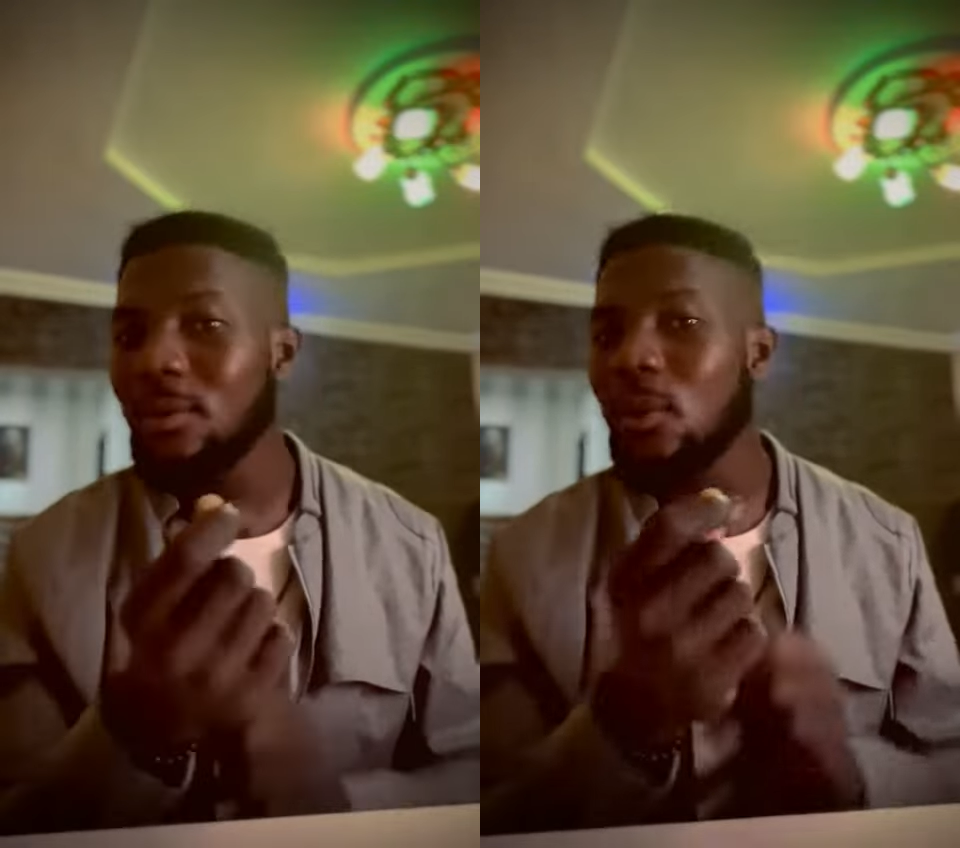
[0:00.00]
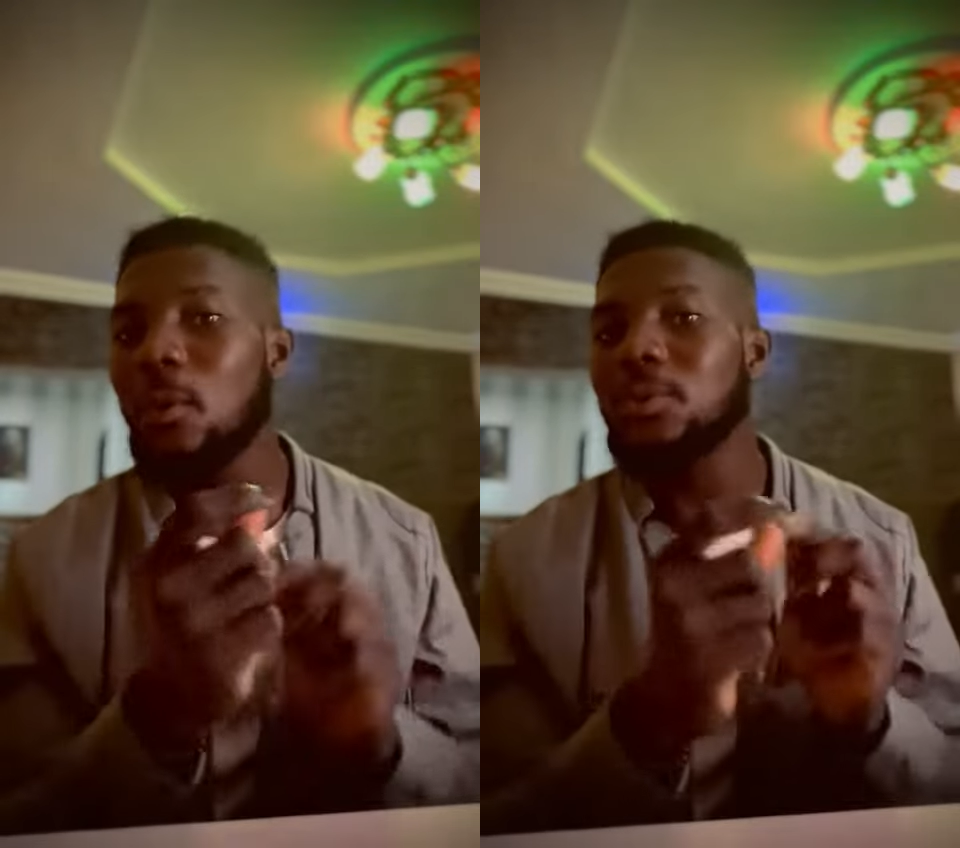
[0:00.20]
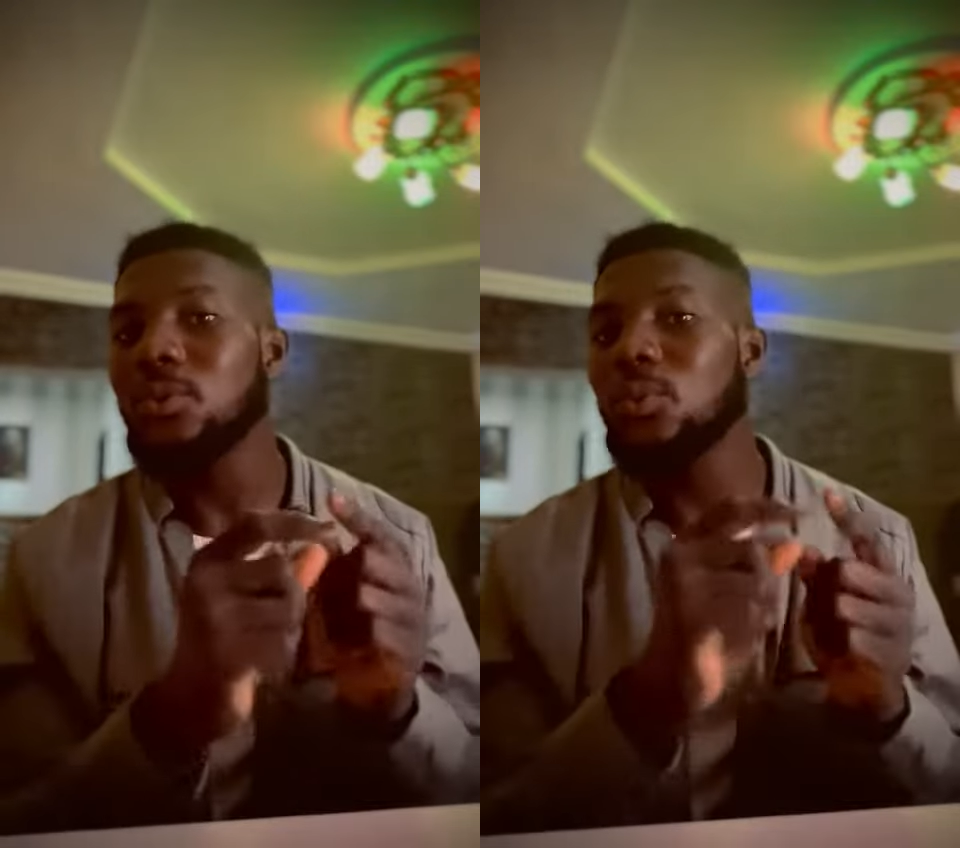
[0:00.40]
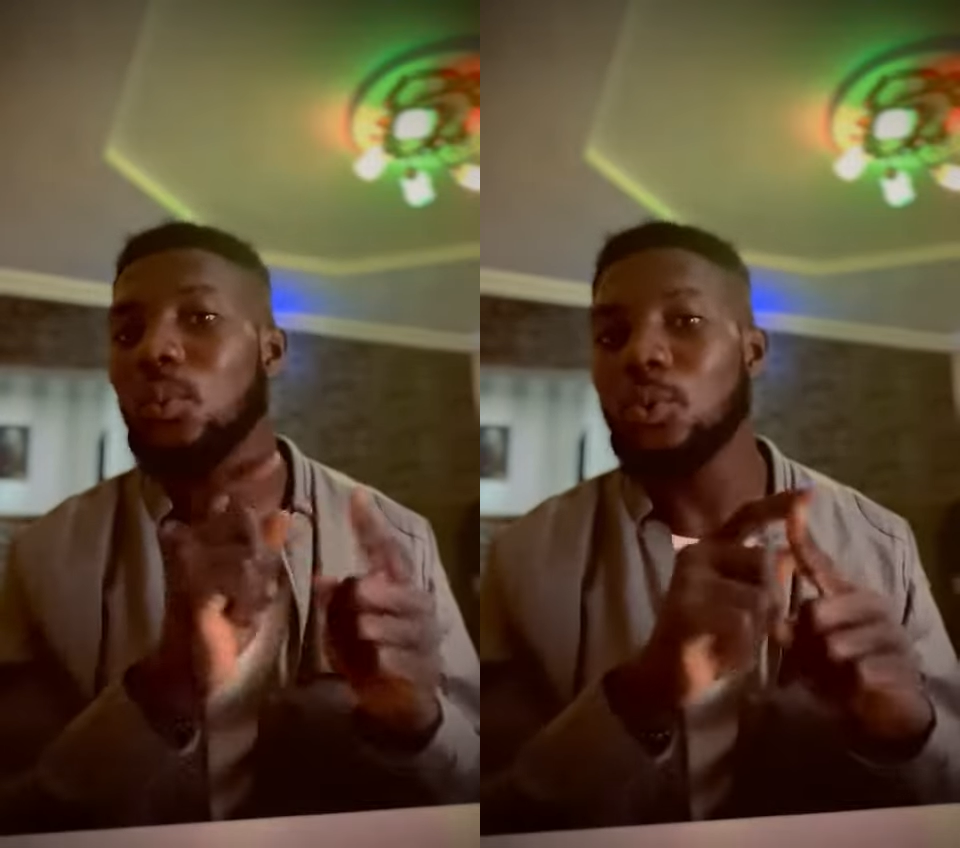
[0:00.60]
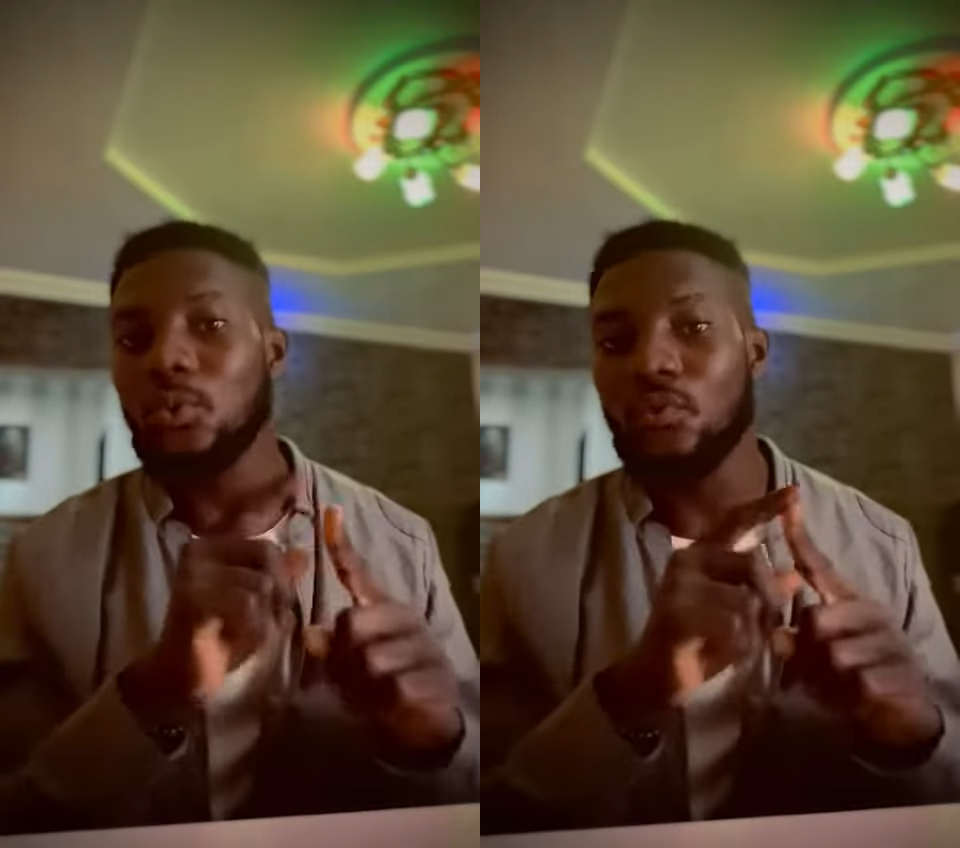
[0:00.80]
up to
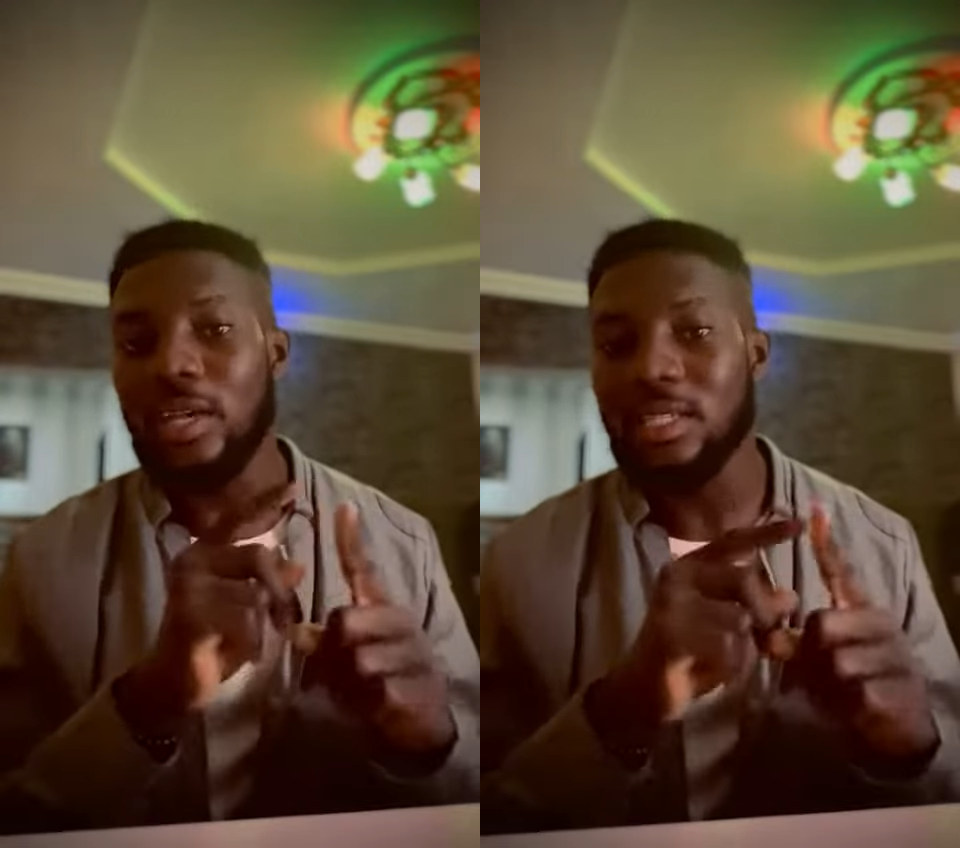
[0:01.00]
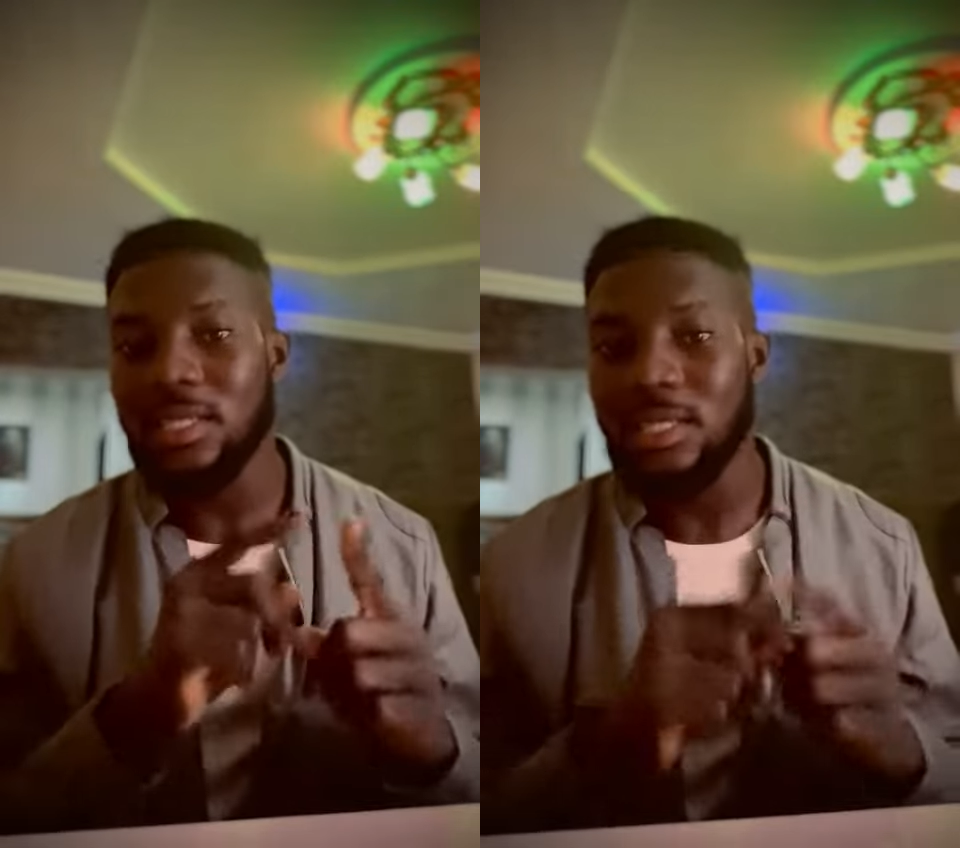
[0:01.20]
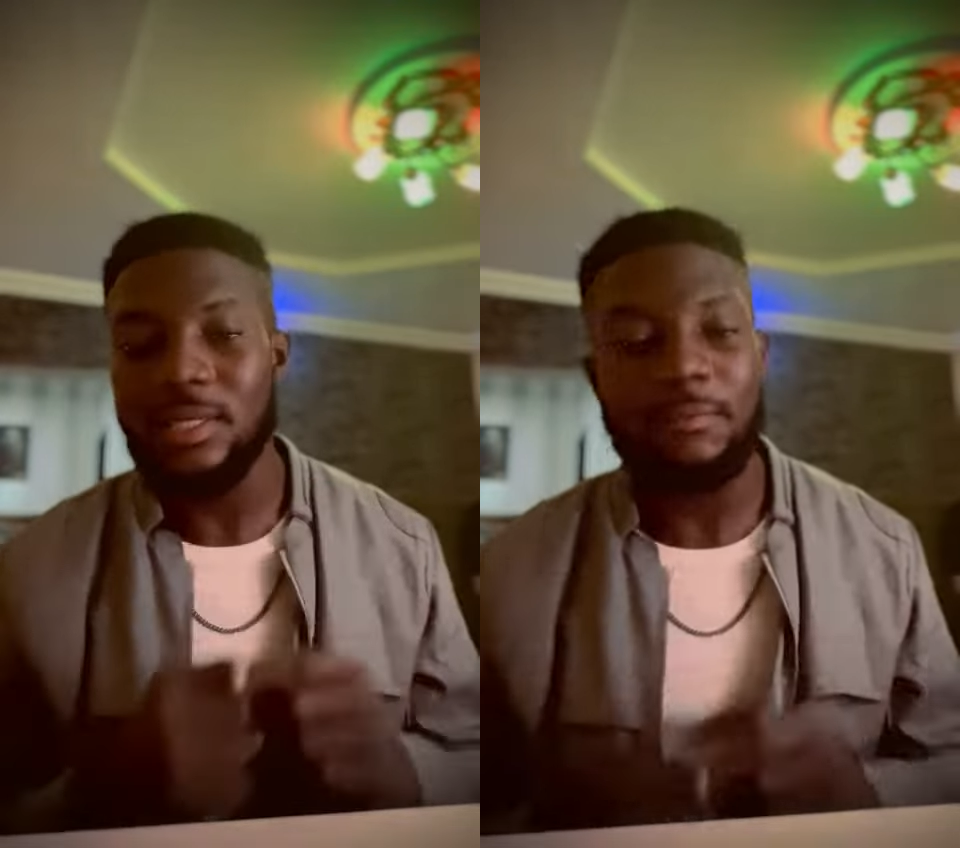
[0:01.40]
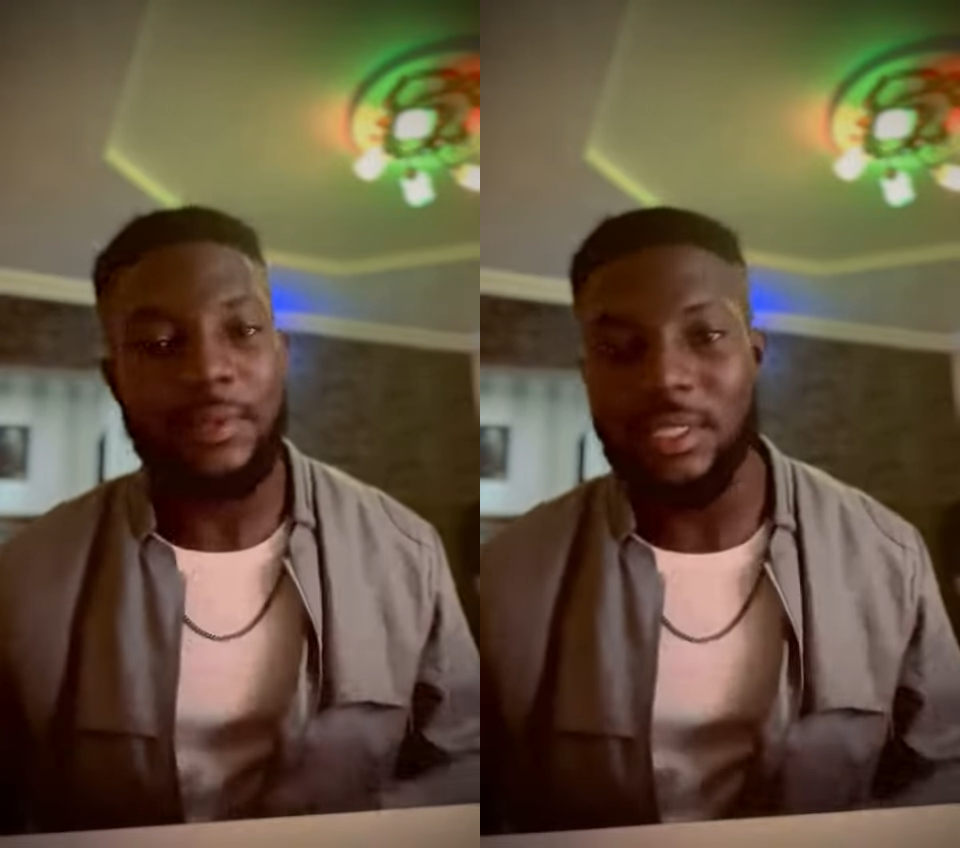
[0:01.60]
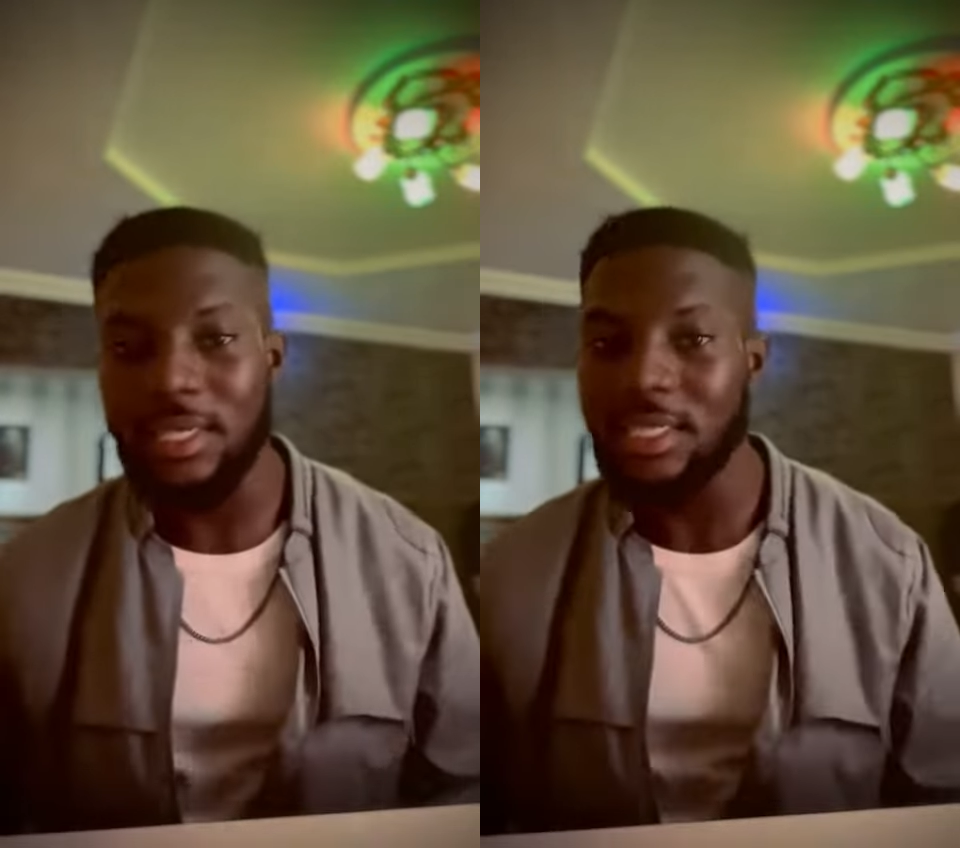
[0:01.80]

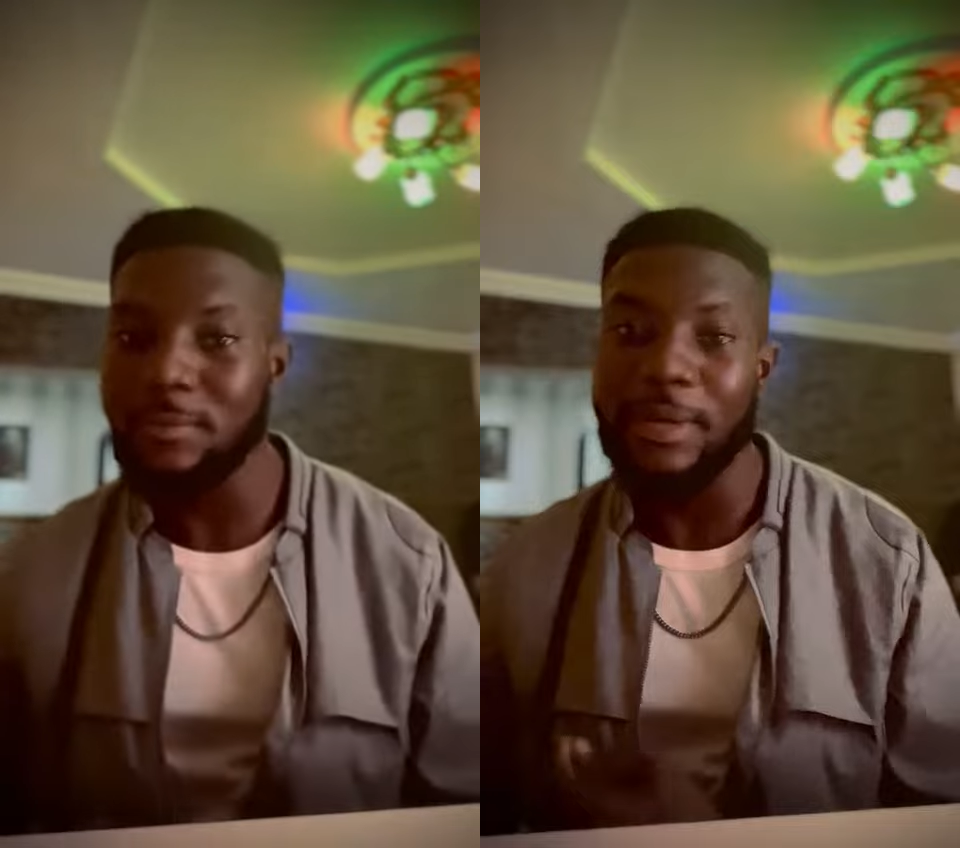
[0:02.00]
1/16%